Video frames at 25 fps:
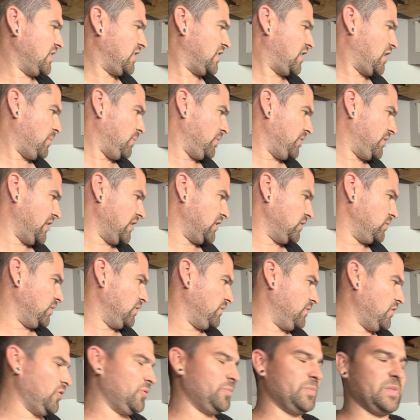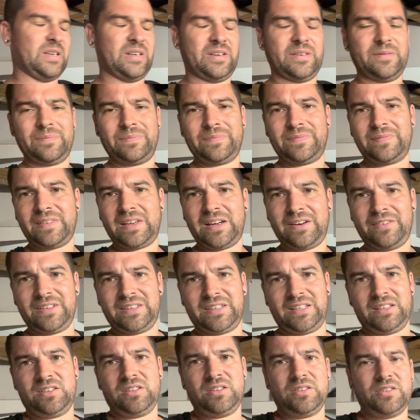a couple things with the voltmeter.
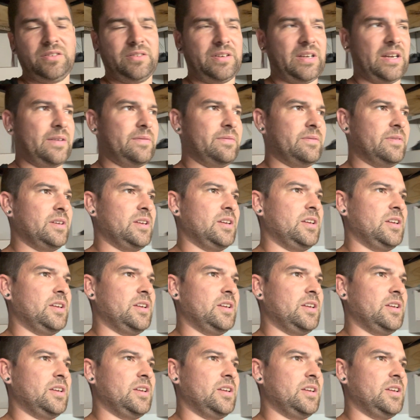Everything looked okay.